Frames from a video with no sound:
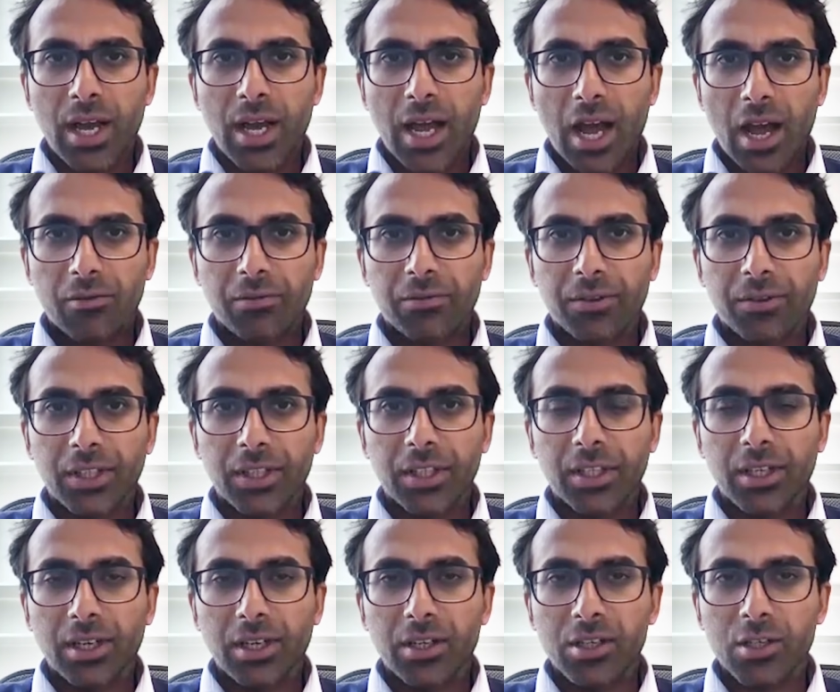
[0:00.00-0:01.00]
have
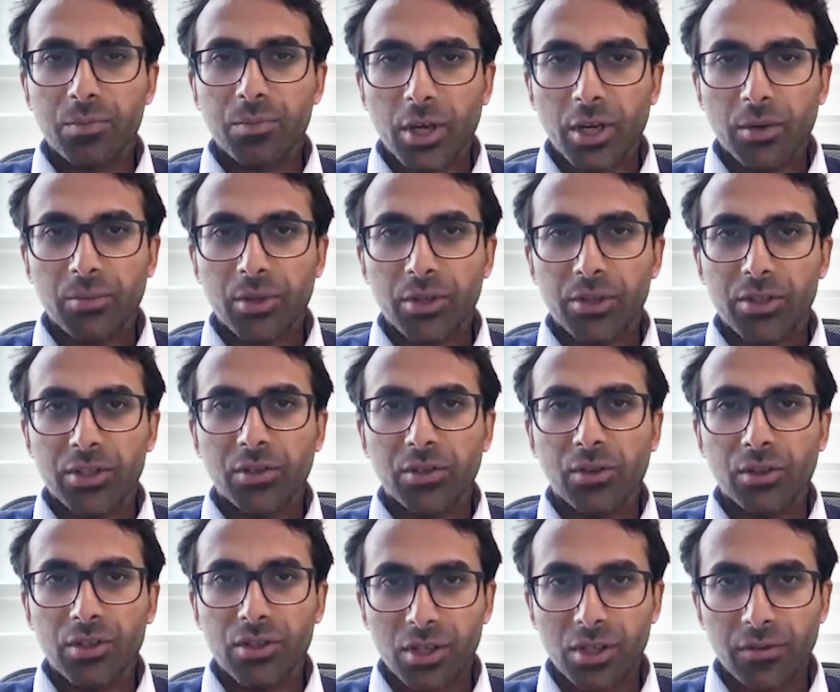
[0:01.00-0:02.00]
the spike protein
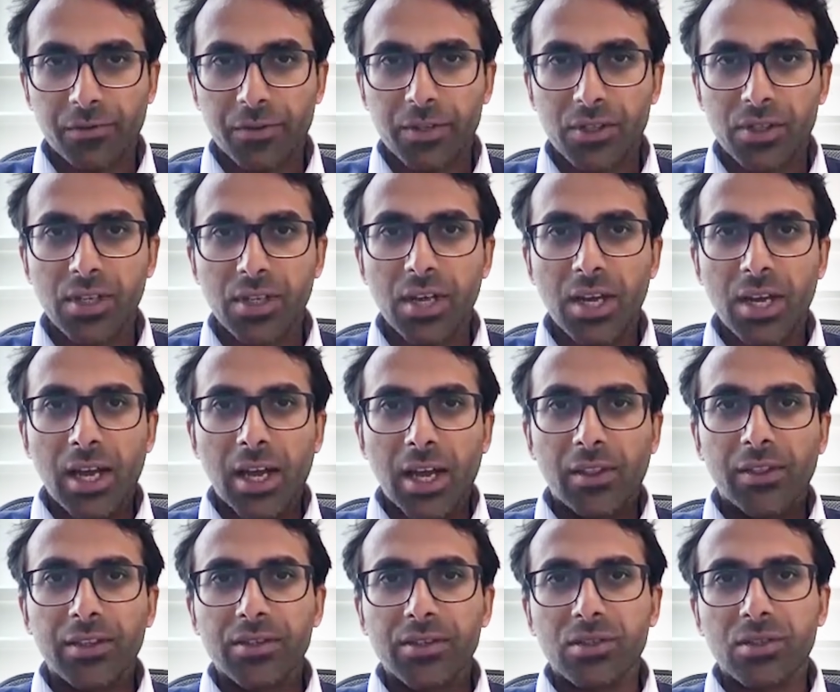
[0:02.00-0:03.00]
on the surface
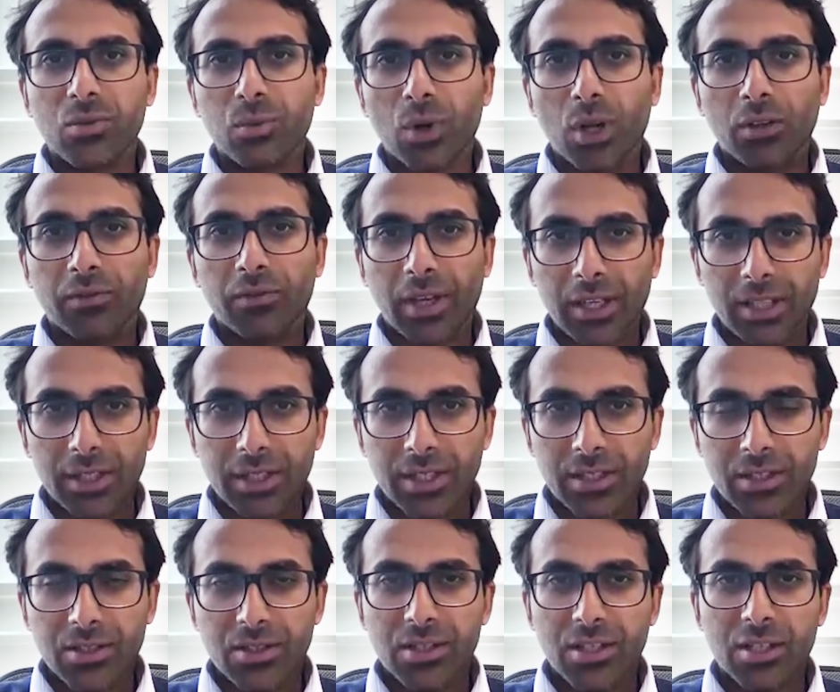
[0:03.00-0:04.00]
and this is a well
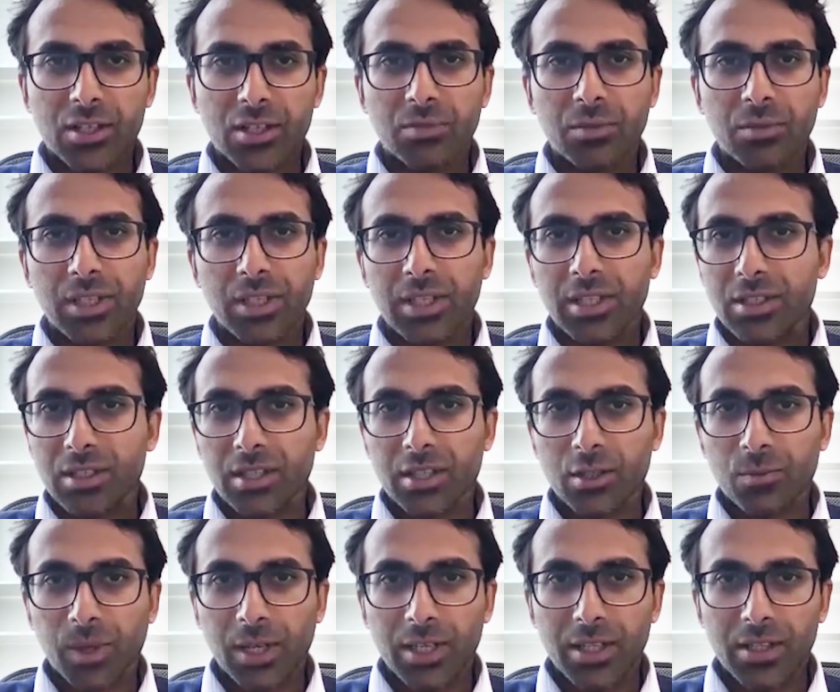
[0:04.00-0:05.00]
validated system. It, it
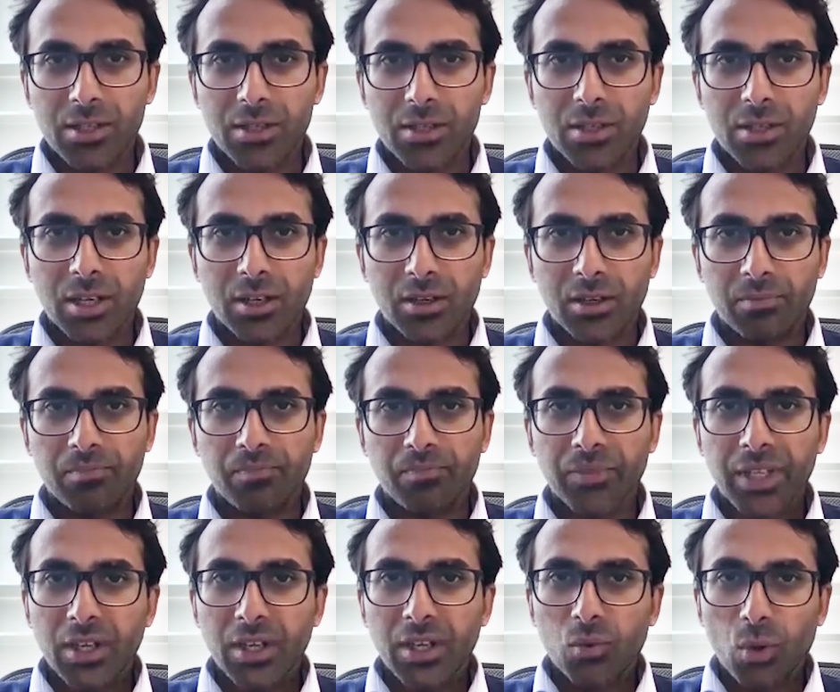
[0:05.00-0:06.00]
explains um,
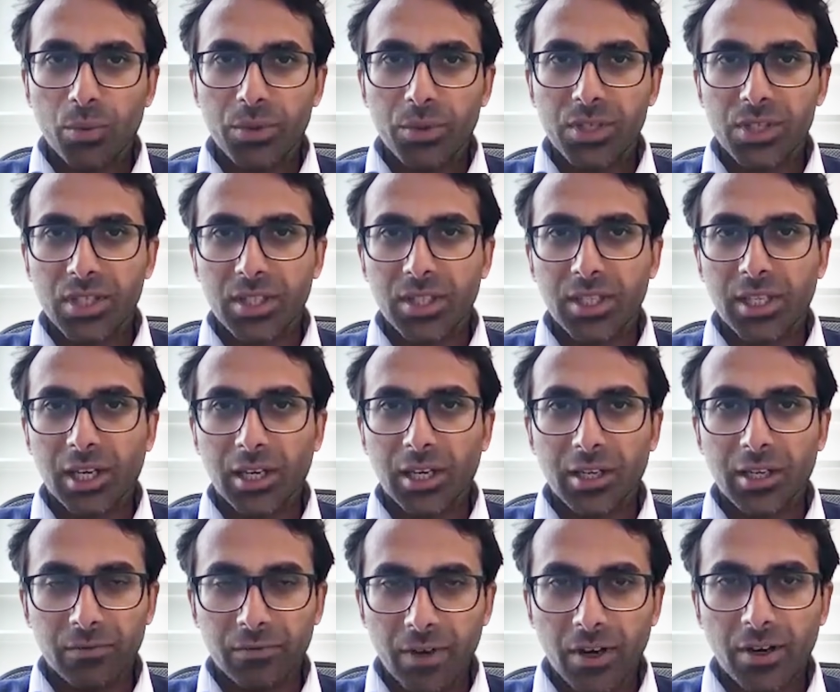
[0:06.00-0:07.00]
what we see in the
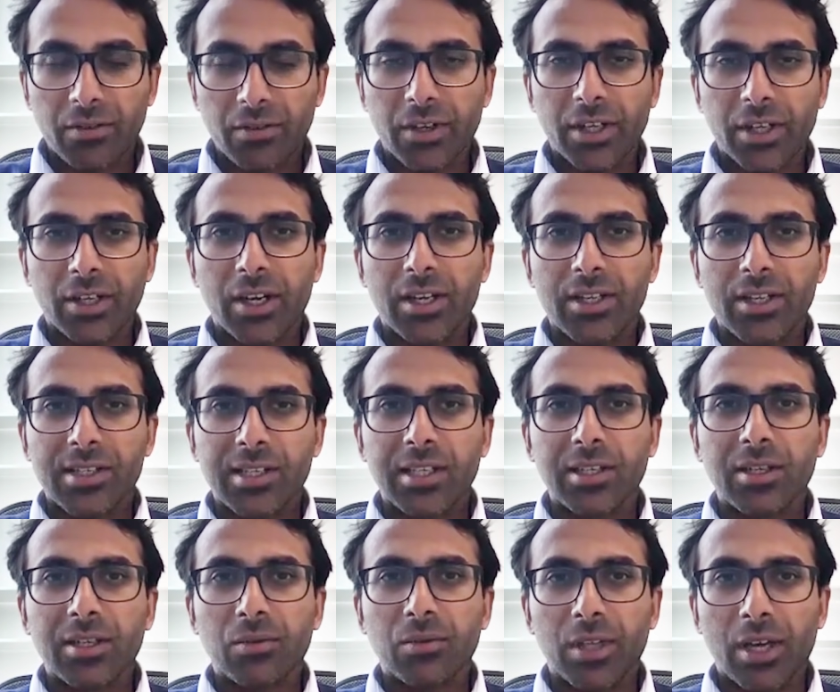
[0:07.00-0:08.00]
clinic very, very
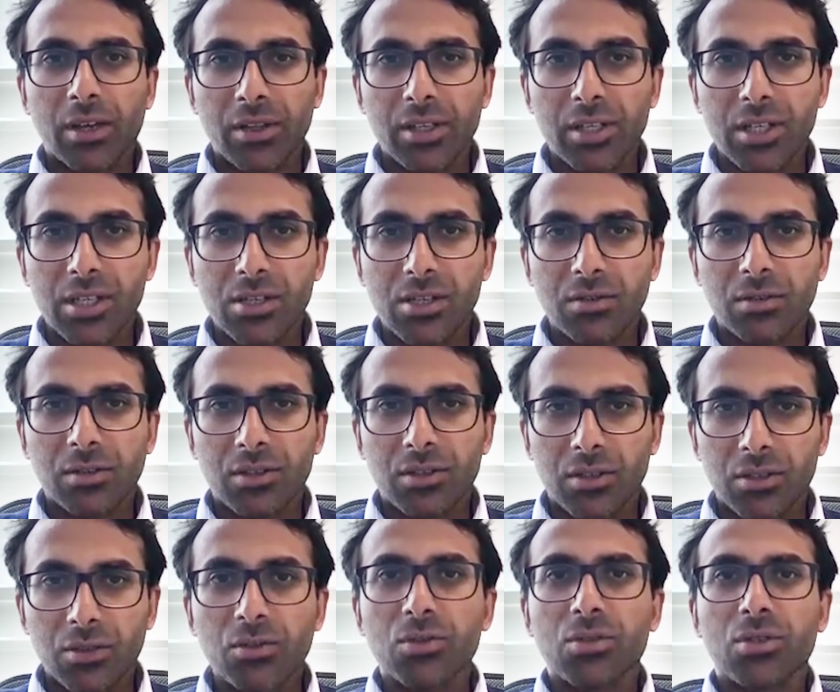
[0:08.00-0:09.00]
nicely without the need to,
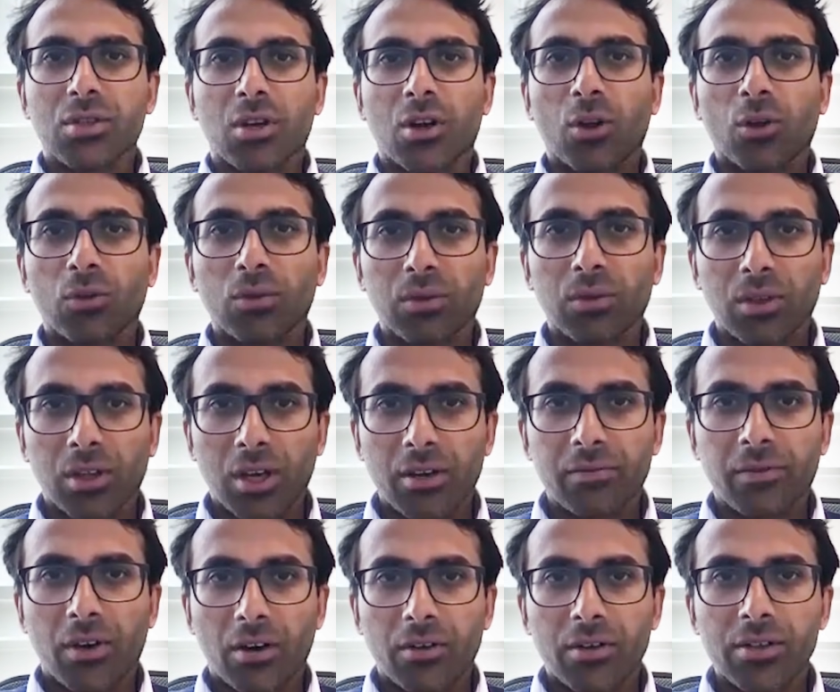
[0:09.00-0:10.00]
to use the whole
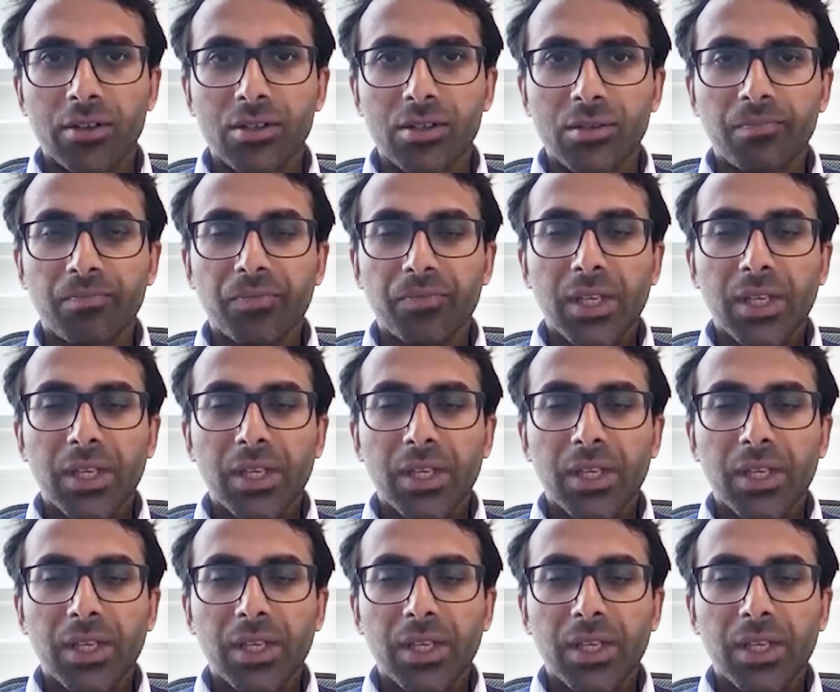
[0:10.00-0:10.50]
live virus.